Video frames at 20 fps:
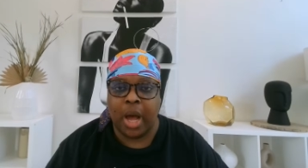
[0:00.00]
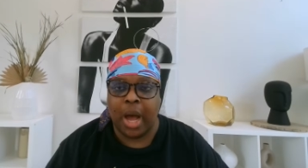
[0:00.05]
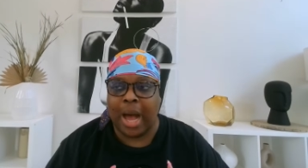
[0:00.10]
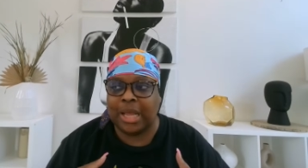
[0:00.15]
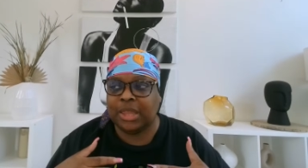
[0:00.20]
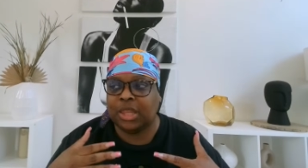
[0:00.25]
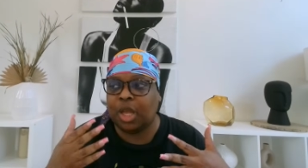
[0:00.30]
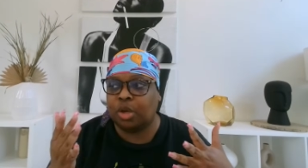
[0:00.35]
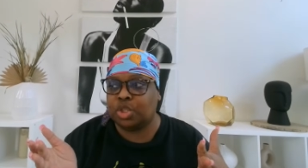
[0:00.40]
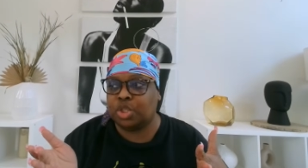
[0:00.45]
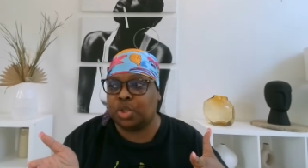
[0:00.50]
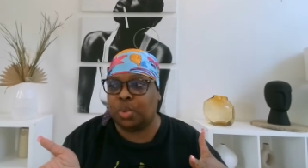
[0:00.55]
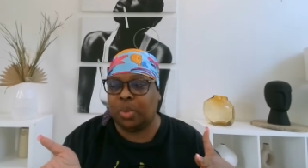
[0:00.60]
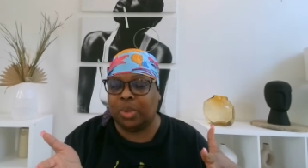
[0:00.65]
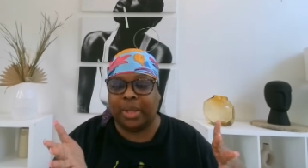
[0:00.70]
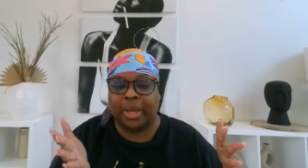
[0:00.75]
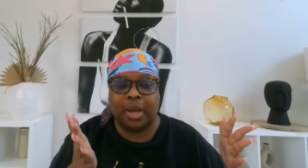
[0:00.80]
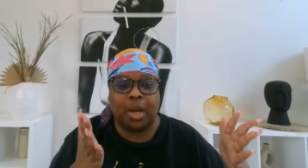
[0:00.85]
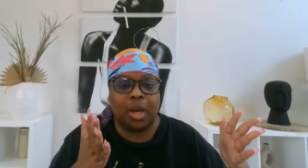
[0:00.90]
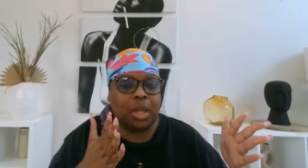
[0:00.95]
I thought you were
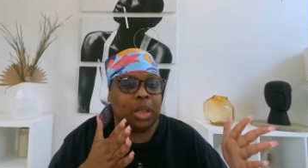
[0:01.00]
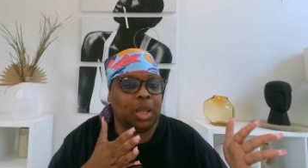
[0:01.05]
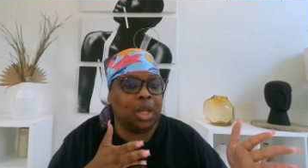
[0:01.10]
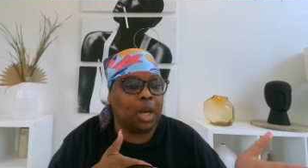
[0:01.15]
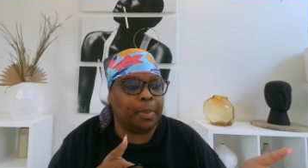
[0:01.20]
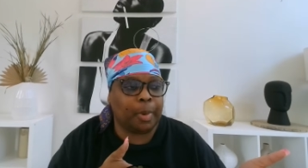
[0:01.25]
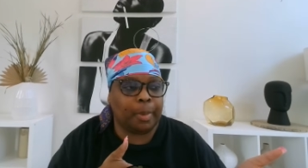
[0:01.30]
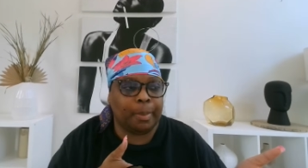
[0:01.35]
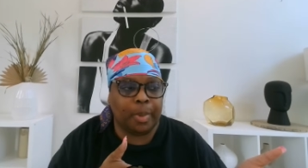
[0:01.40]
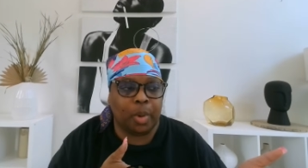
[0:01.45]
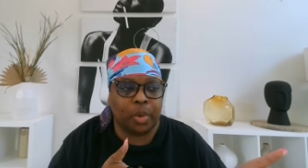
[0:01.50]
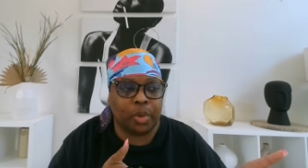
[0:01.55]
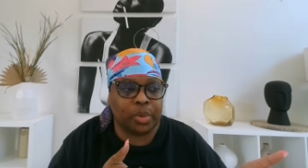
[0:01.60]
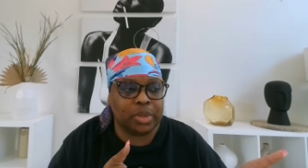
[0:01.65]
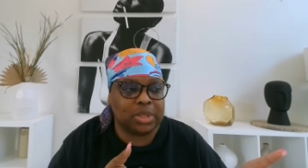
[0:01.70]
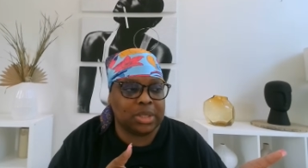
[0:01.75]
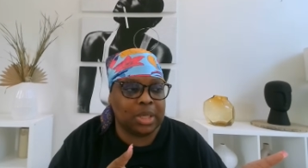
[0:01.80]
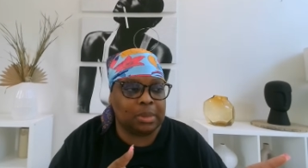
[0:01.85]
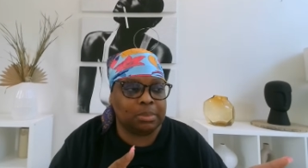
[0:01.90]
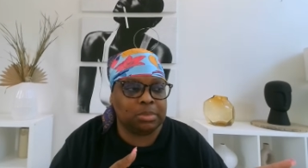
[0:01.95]
like a club promoter or
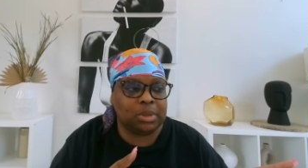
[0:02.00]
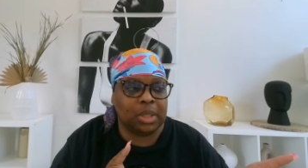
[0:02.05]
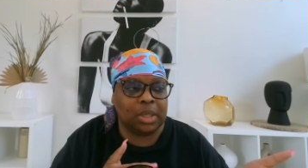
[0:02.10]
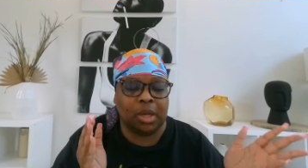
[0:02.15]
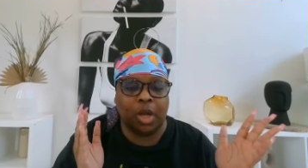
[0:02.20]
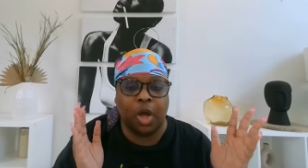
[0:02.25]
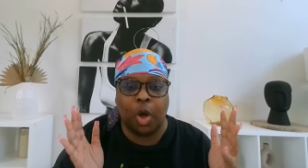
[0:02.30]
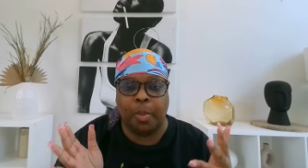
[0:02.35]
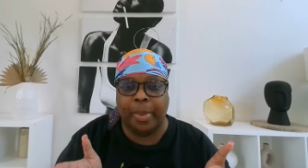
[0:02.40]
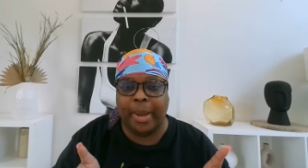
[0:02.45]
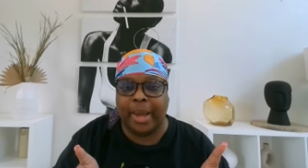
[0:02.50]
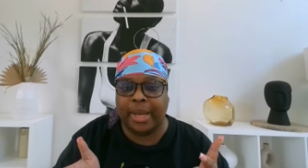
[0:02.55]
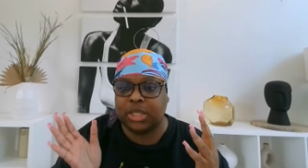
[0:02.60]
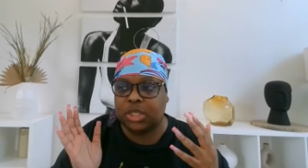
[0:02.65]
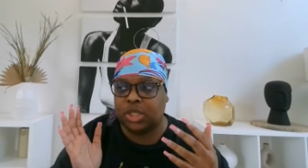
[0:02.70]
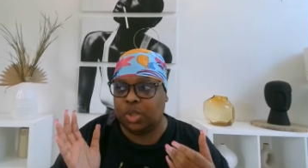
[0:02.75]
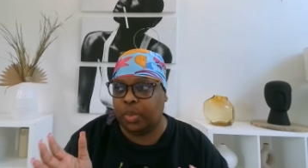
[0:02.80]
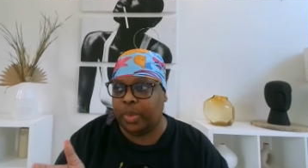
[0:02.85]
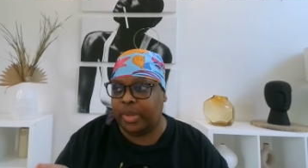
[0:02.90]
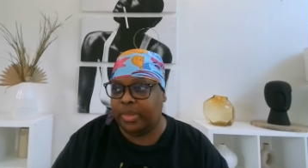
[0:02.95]
something. Go back
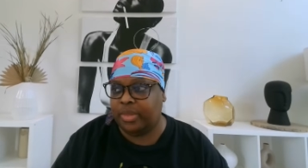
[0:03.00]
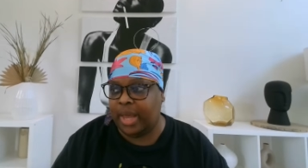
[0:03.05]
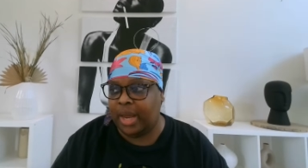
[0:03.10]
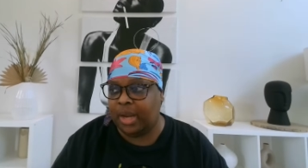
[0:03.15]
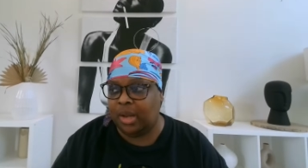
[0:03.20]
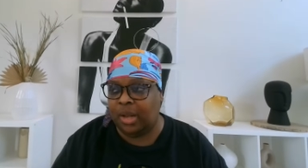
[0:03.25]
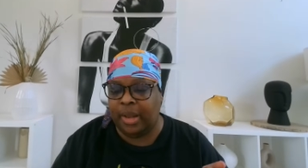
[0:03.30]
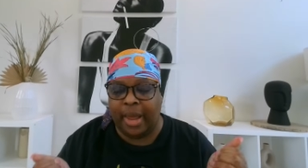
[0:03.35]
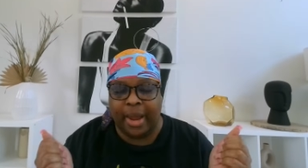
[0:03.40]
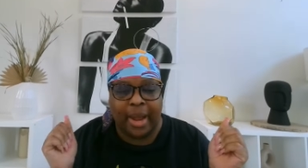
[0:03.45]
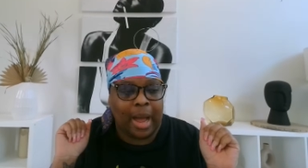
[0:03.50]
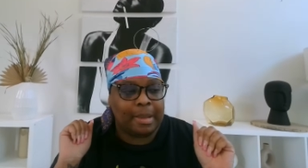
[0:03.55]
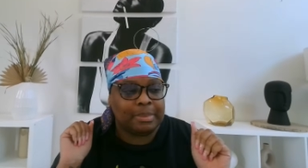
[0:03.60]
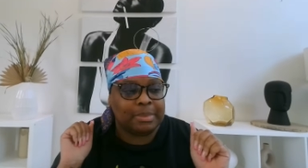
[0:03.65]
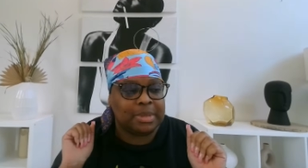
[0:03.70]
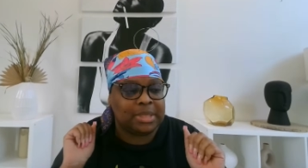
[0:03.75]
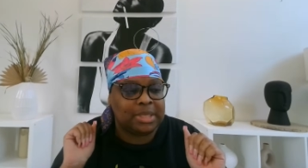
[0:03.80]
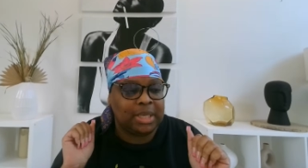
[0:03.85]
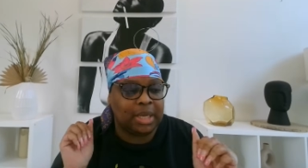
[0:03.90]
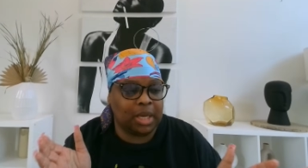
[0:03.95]
to doing that. Like
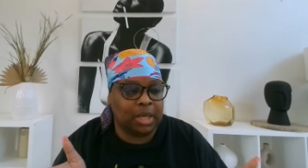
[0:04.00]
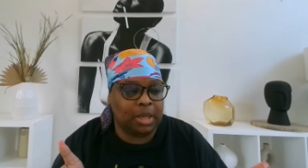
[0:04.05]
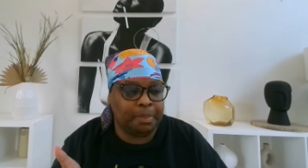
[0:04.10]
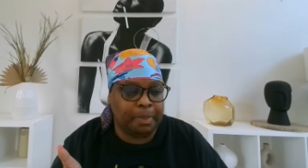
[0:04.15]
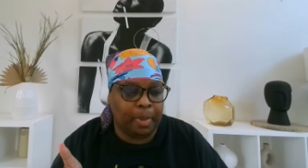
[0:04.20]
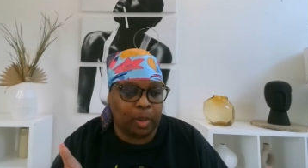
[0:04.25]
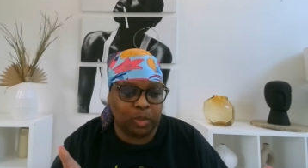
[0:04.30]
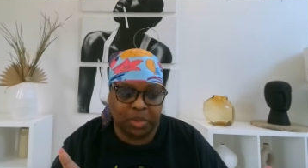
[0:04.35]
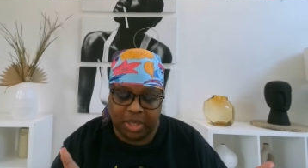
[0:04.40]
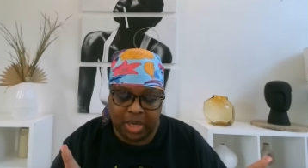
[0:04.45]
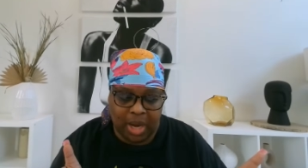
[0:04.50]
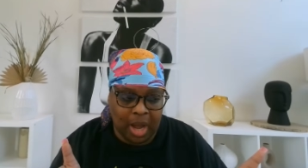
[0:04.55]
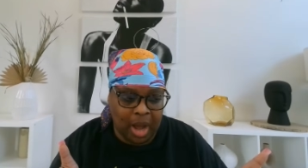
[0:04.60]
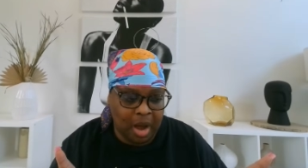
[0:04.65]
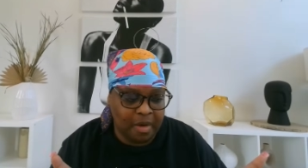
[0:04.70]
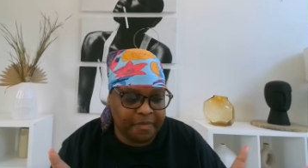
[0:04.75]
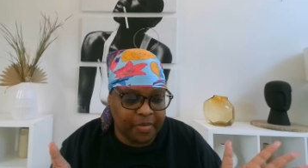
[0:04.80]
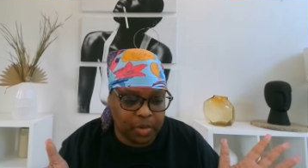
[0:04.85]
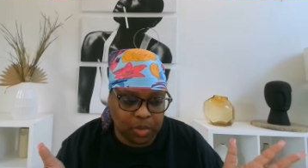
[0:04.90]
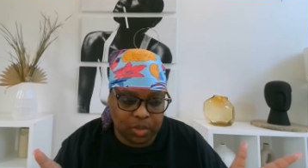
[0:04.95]
I'm sick of both of
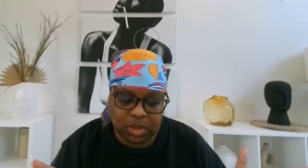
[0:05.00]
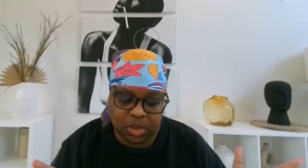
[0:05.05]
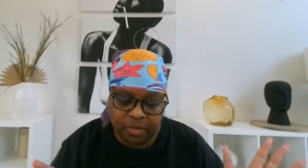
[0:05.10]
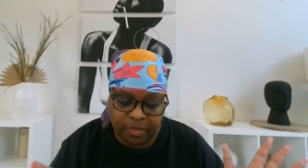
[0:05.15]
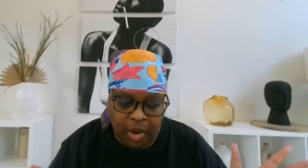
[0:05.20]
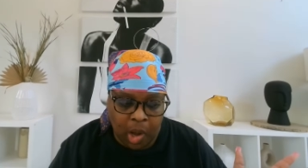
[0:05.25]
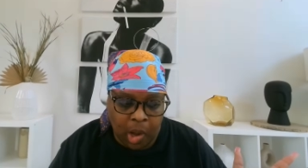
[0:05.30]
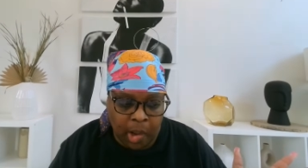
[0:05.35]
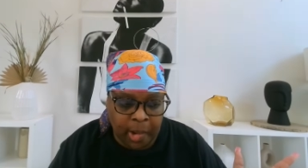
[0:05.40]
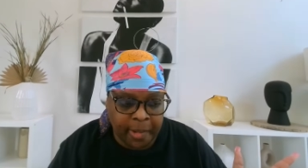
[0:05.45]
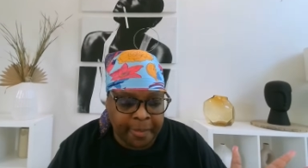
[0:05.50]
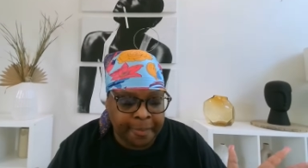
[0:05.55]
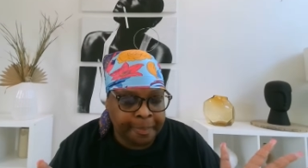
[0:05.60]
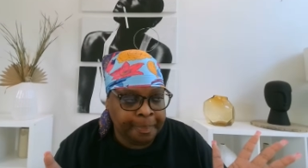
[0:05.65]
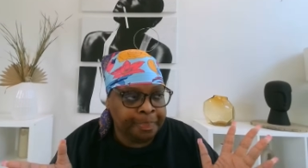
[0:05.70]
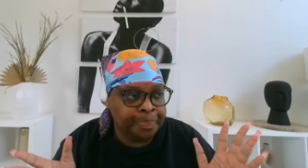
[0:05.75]
y'all, first of all.